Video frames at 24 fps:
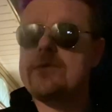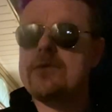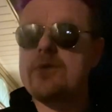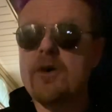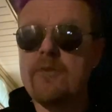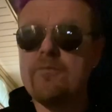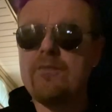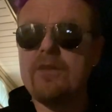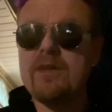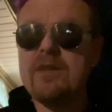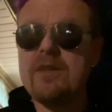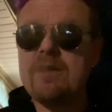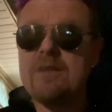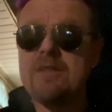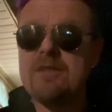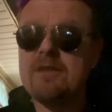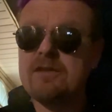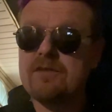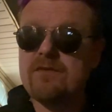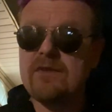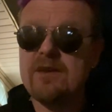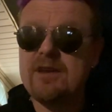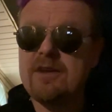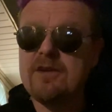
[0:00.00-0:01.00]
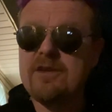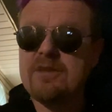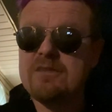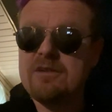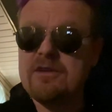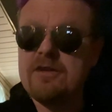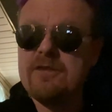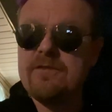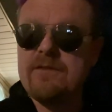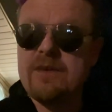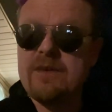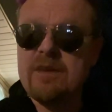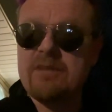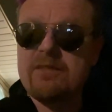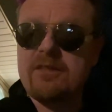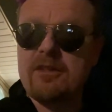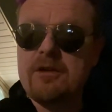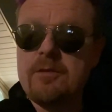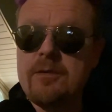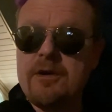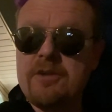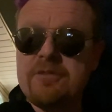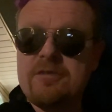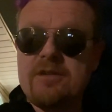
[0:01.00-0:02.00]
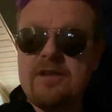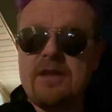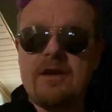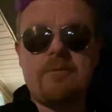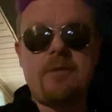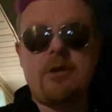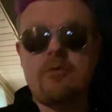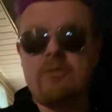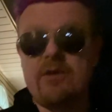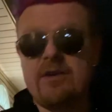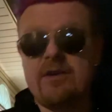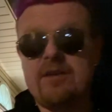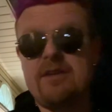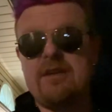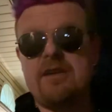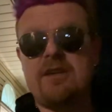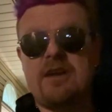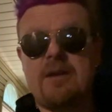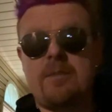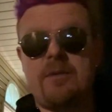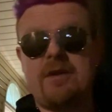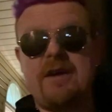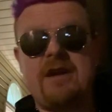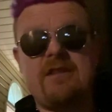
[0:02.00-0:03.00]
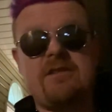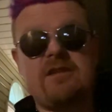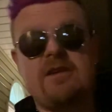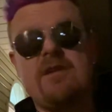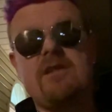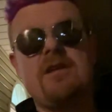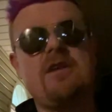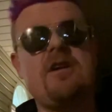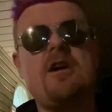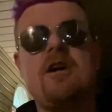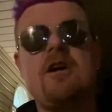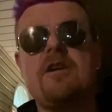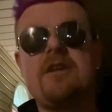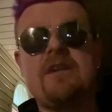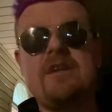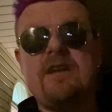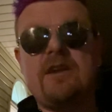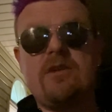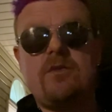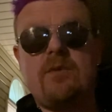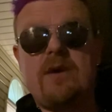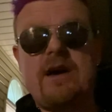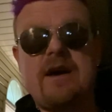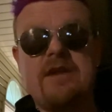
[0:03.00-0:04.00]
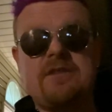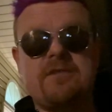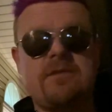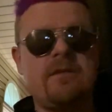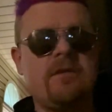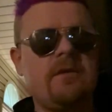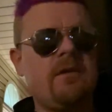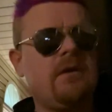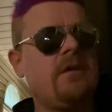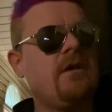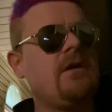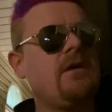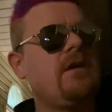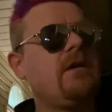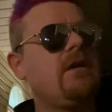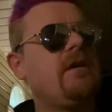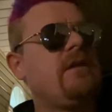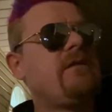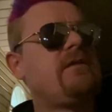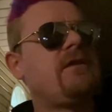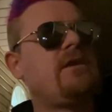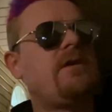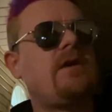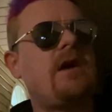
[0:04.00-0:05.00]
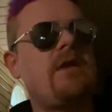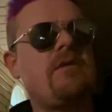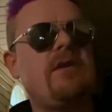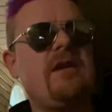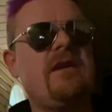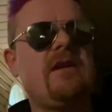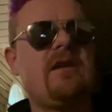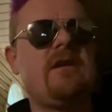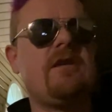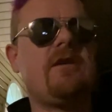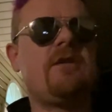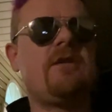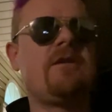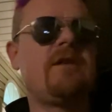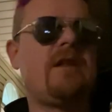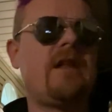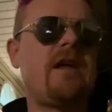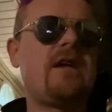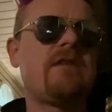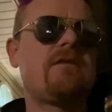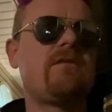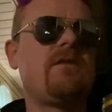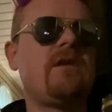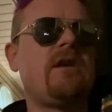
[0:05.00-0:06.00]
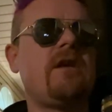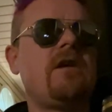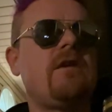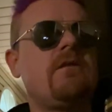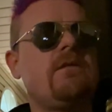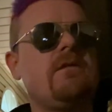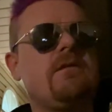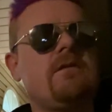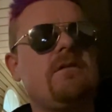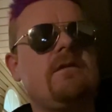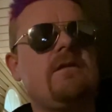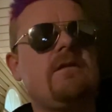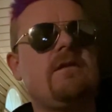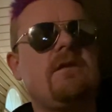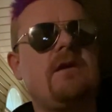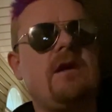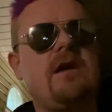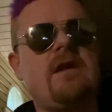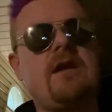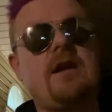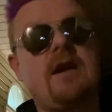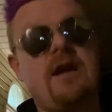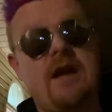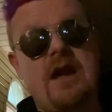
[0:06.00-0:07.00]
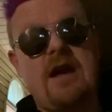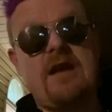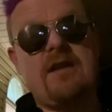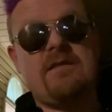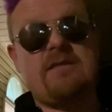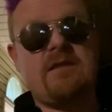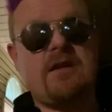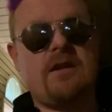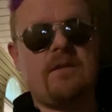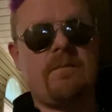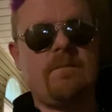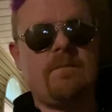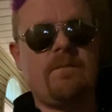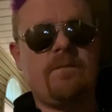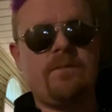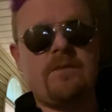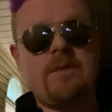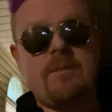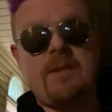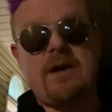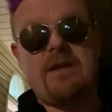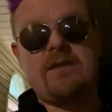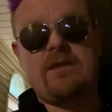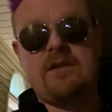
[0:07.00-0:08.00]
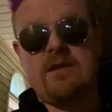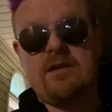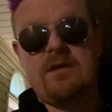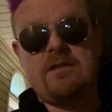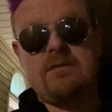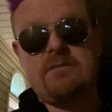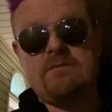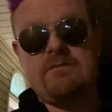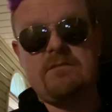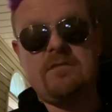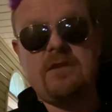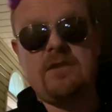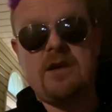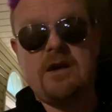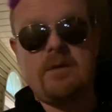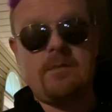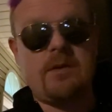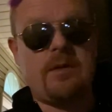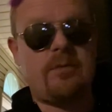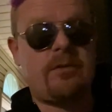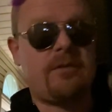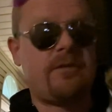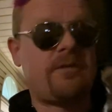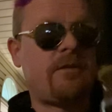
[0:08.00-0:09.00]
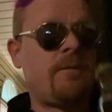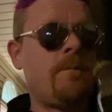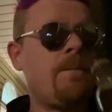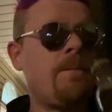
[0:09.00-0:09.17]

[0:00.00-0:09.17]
Hopefully, this video doesn't go in fucking slow motion like my one did a couple nights ago that y'all didn't get to watch. So I redid it on the last video, and then I added some about the nut bubbles.